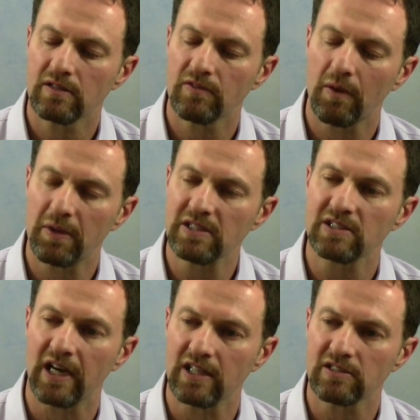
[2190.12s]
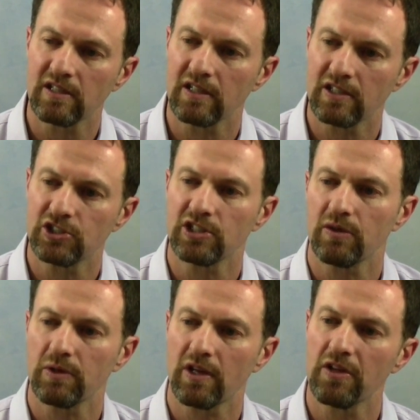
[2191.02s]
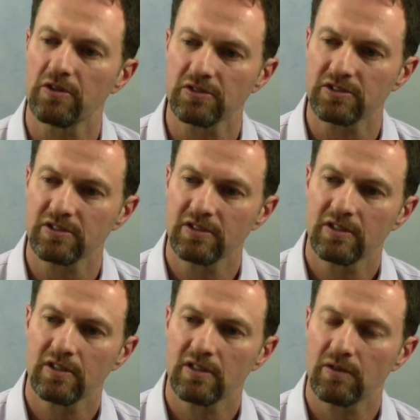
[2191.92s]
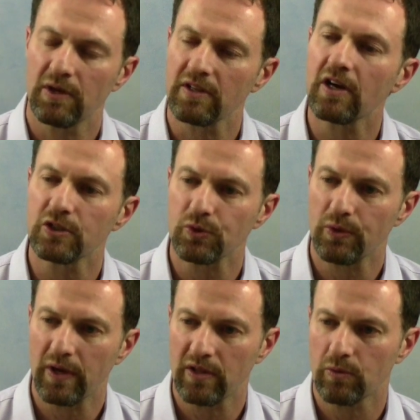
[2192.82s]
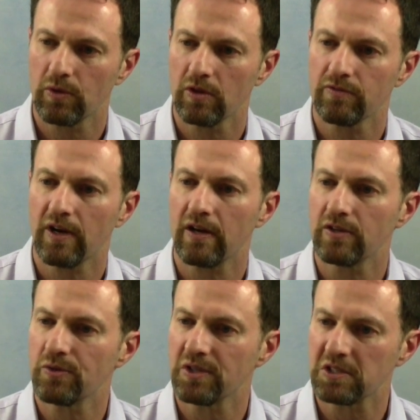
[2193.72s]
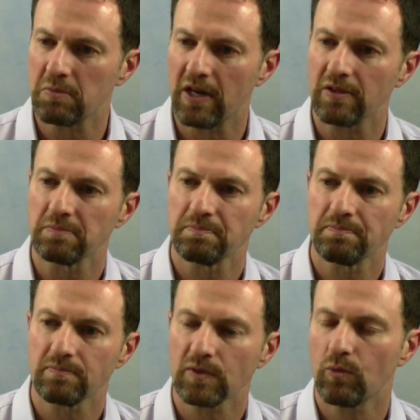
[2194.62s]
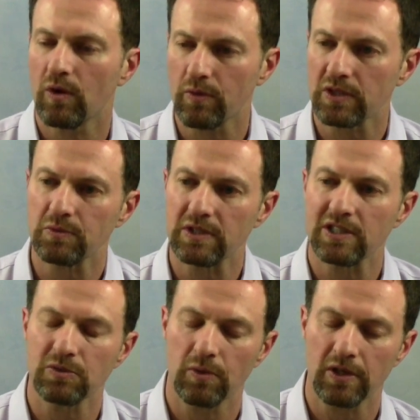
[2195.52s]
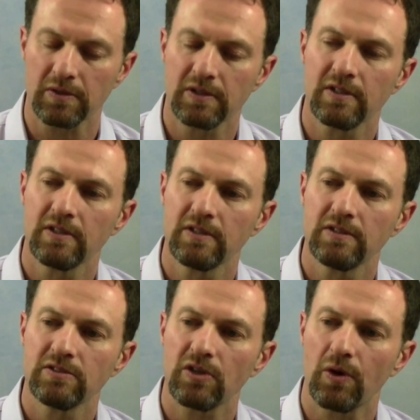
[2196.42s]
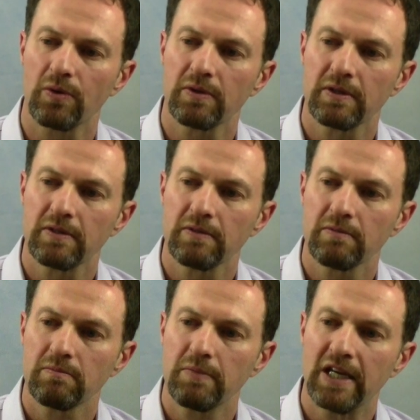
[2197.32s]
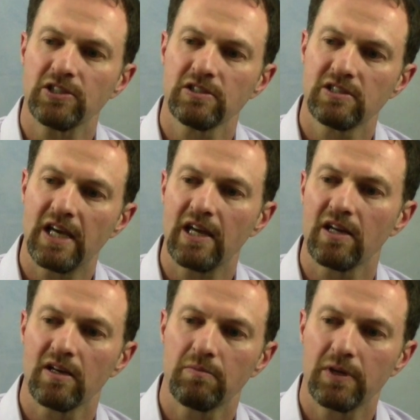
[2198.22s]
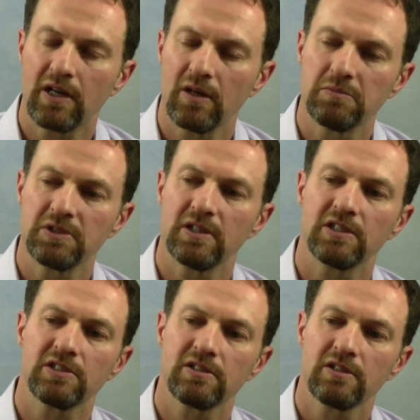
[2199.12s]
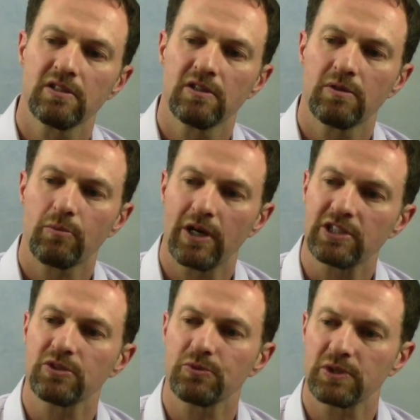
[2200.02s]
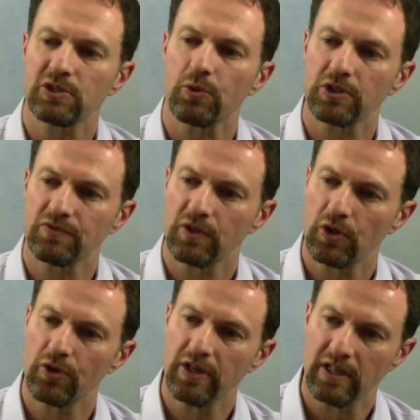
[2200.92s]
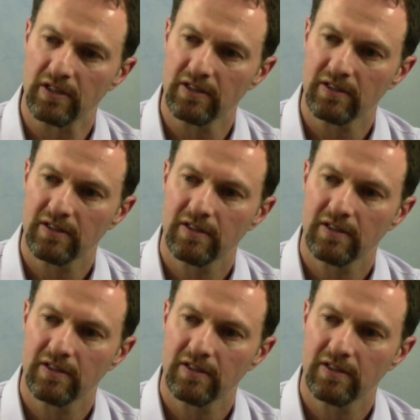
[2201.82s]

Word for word: develop insights that it can share with others around the country, around the world, for how to do things better, what works, what doesn't work. So patients' data becomes this precious resource for learning.